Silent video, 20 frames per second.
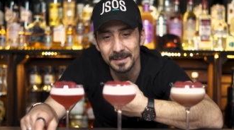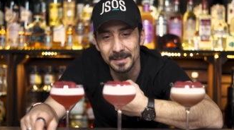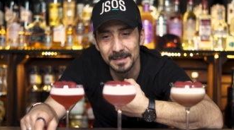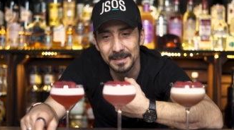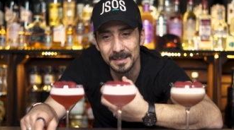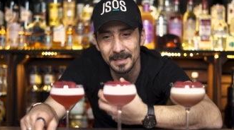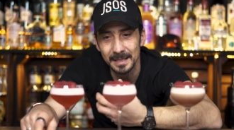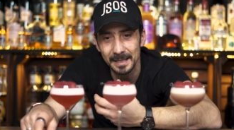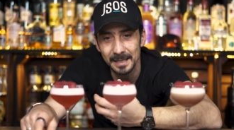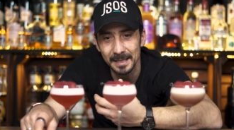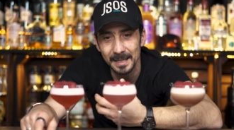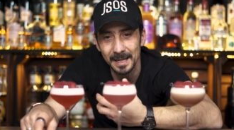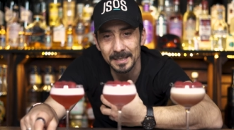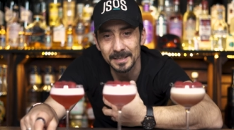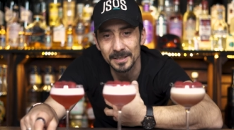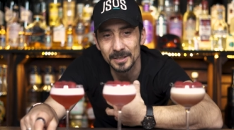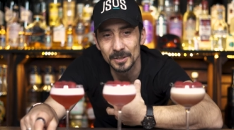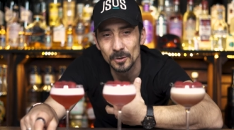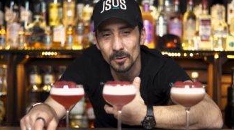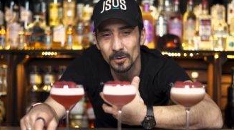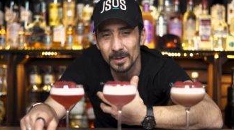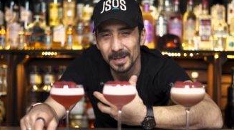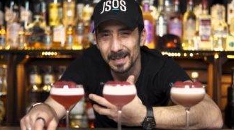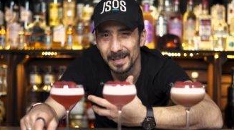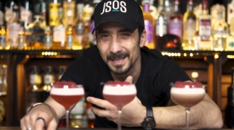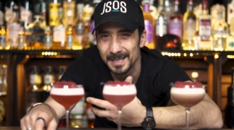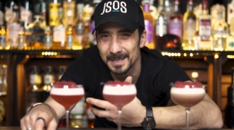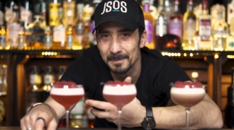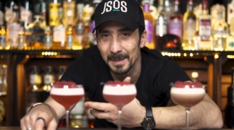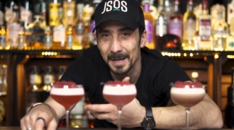It's really nice. It's gonna
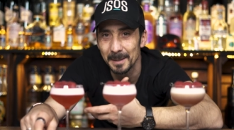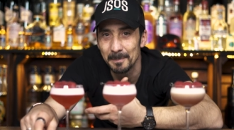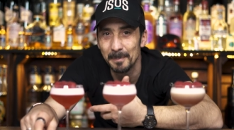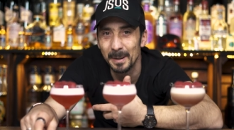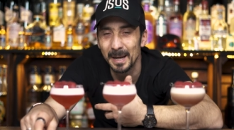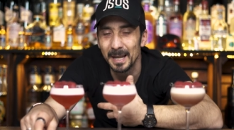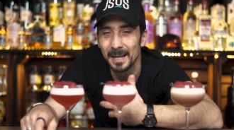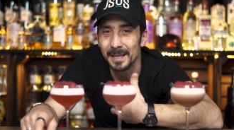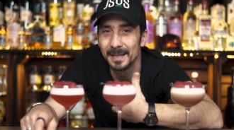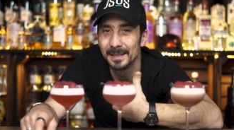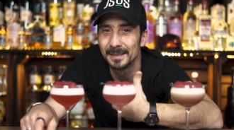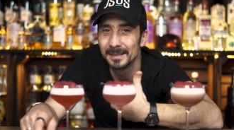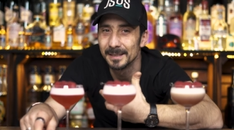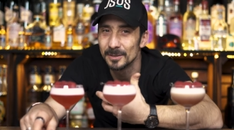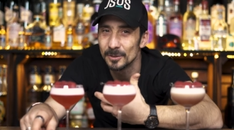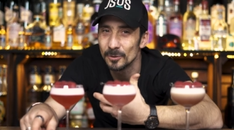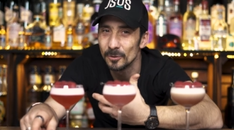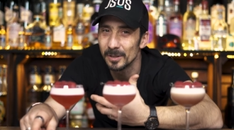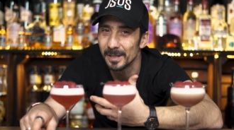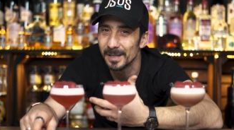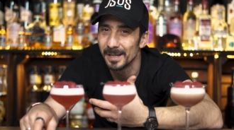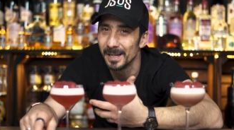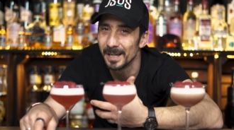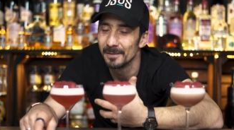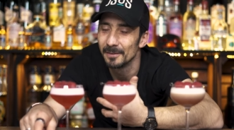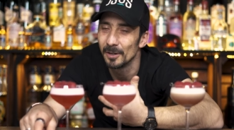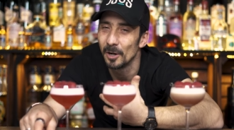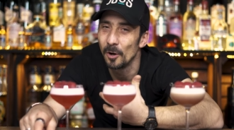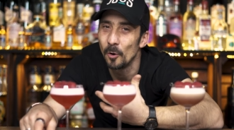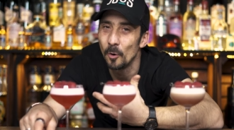cleanse my palate. It's gonna kind
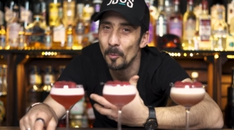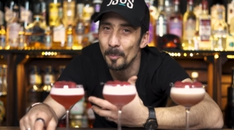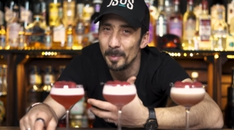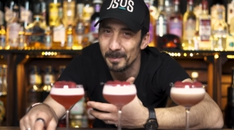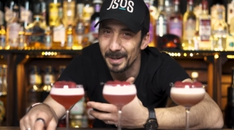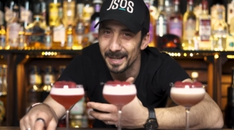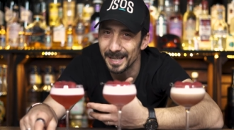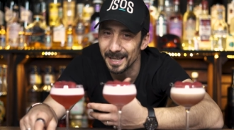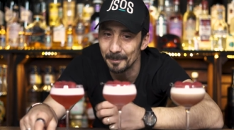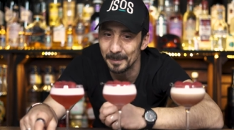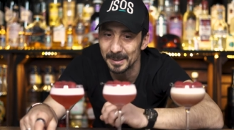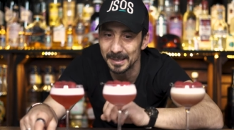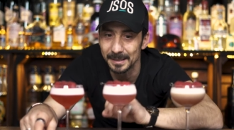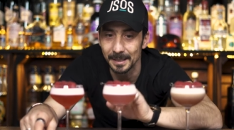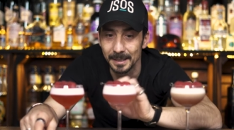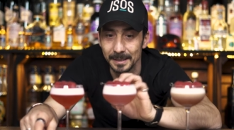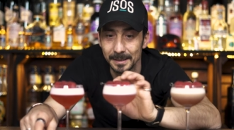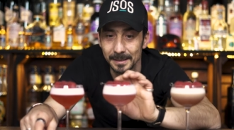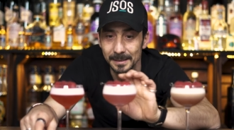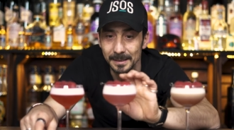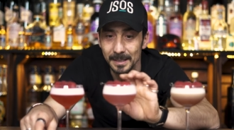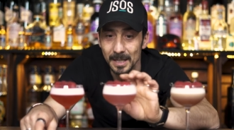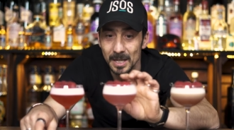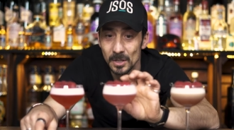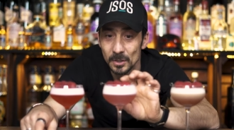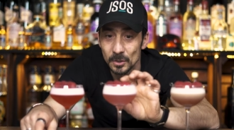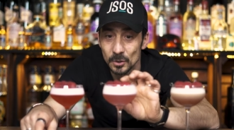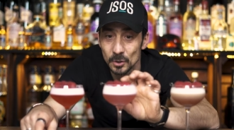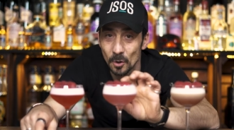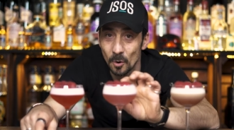of open my appetite.
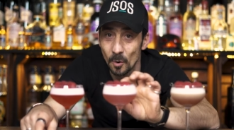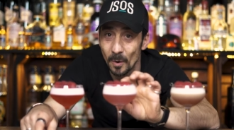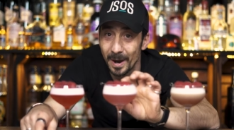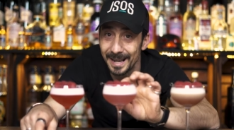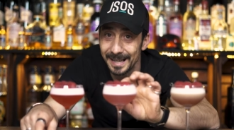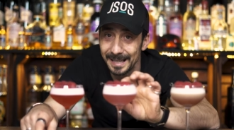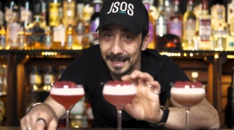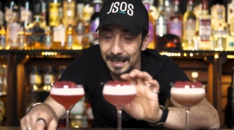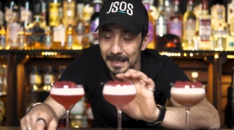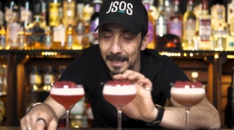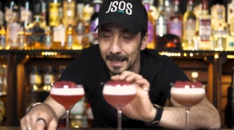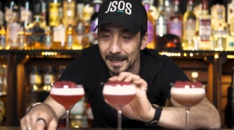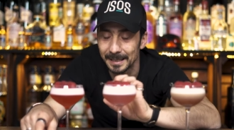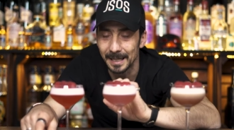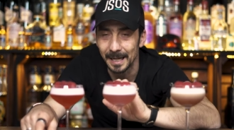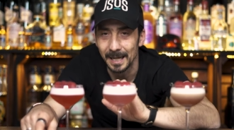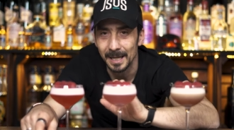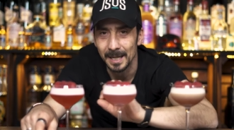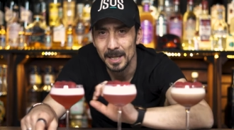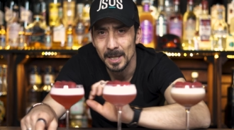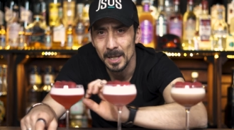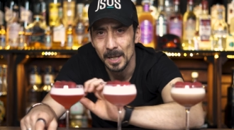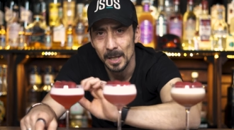So I really like that.